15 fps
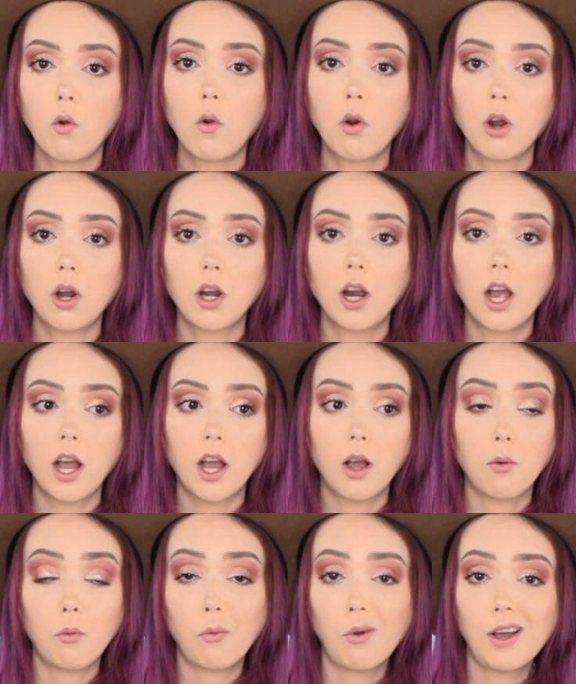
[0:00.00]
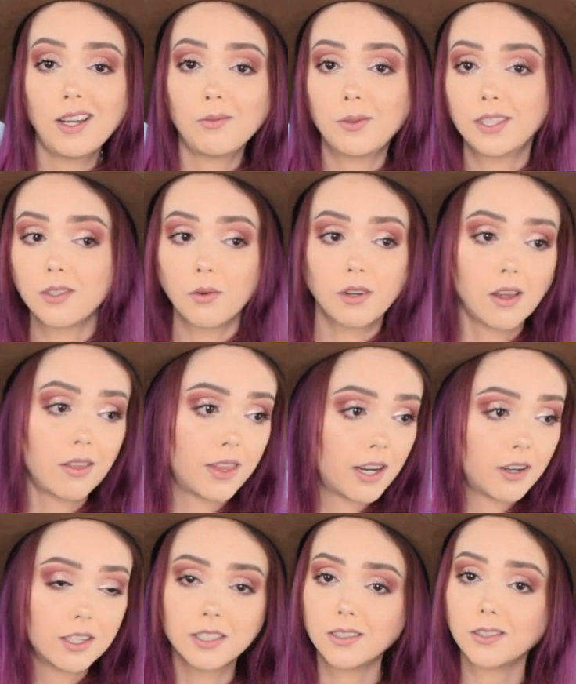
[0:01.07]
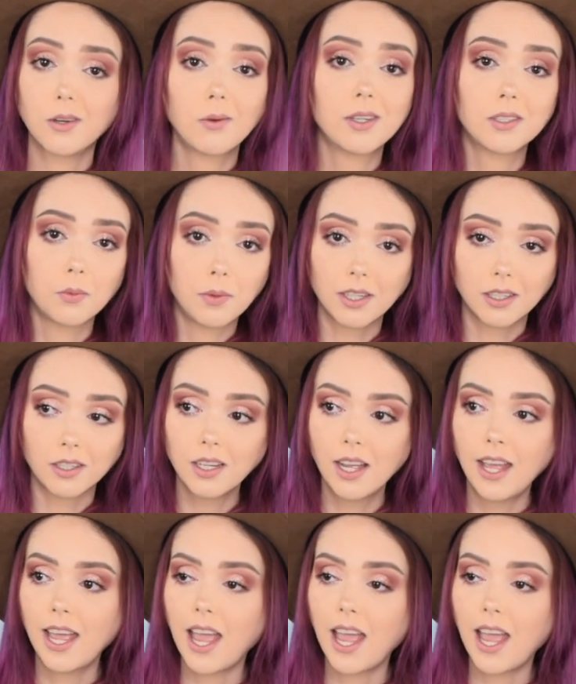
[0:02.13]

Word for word: or uh, what what's going on there, because there's always a winner.